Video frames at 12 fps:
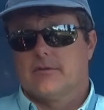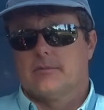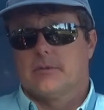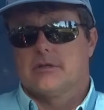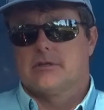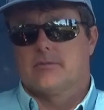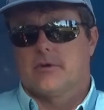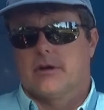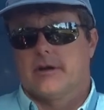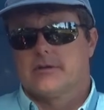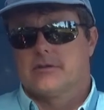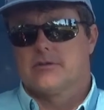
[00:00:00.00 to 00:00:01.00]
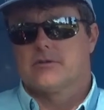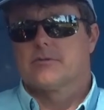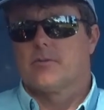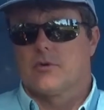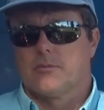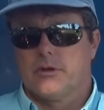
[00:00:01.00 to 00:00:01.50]
of mixing brands is there's
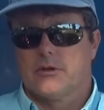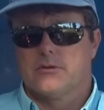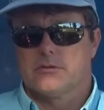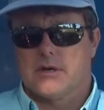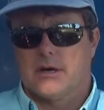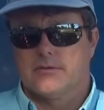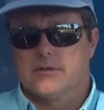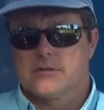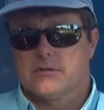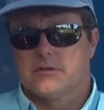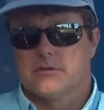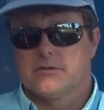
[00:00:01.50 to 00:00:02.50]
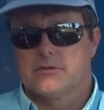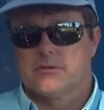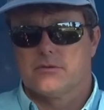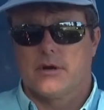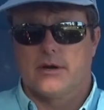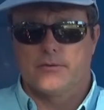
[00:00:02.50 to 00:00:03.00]
more menus, obviously,
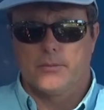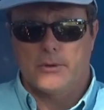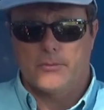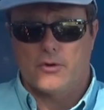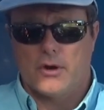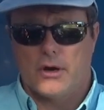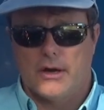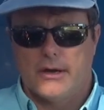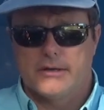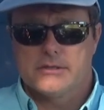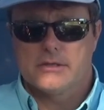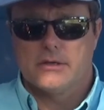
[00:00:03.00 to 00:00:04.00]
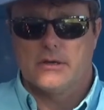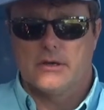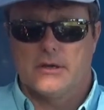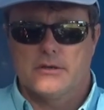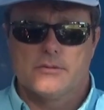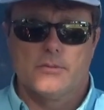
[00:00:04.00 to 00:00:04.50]
to have to memorize
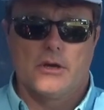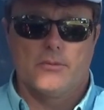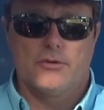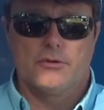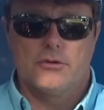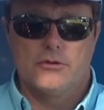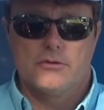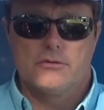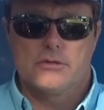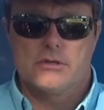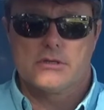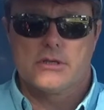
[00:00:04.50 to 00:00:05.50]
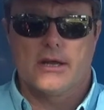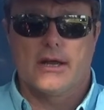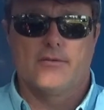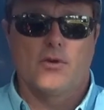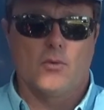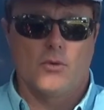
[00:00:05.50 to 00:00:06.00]
and to be able to use instead of
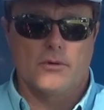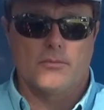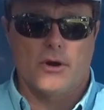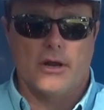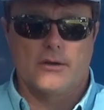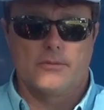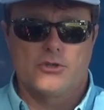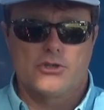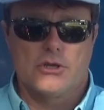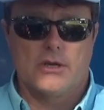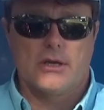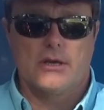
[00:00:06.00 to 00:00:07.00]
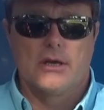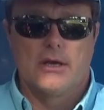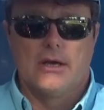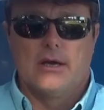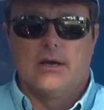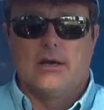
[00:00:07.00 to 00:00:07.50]
having one brand of machine.
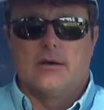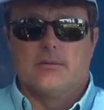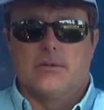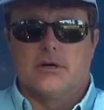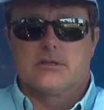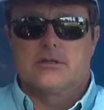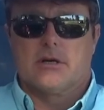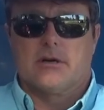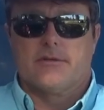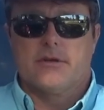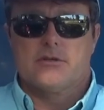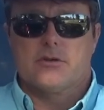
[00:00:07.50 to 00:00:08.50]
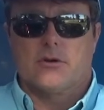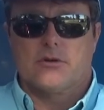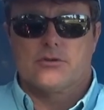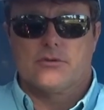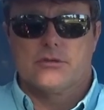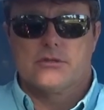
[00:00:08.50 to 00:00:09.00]
But these are all
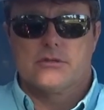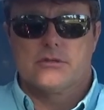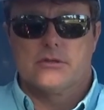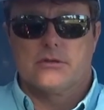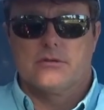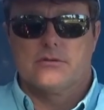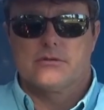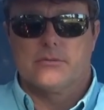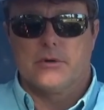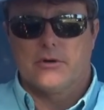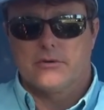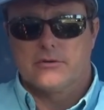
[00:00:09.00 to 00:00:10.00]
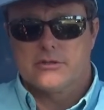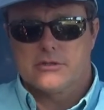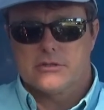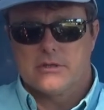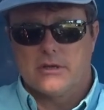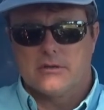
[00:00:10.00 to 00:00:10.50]
choices that you as a boater
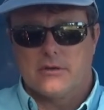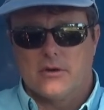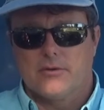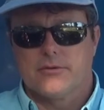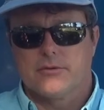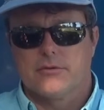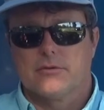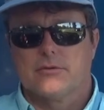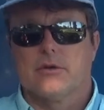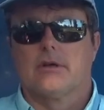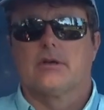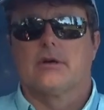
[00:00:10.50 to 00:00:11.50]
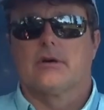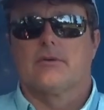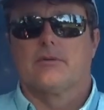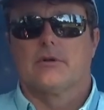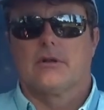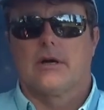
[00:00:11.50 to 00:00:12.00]
just need to go through and
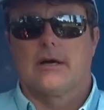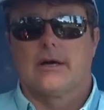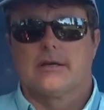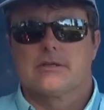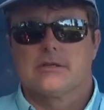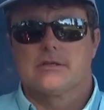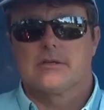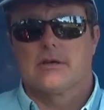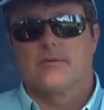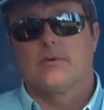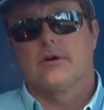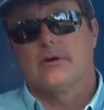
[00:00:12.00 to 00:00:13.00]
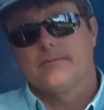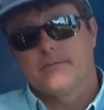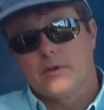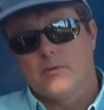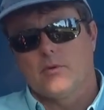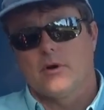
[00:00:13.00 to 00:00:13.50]
realize and say, well,
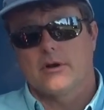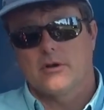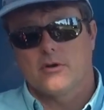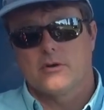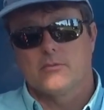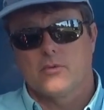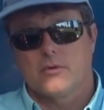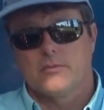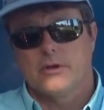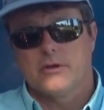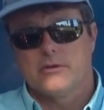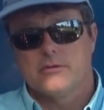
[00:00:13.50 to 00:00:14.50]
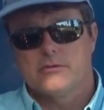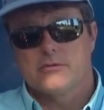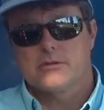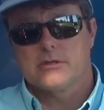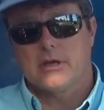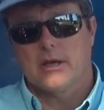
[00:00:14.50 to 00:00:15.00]
do you want to learn more
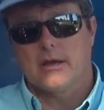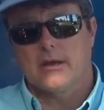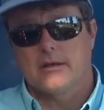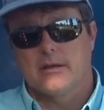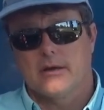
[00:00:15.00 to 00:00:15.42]
menus and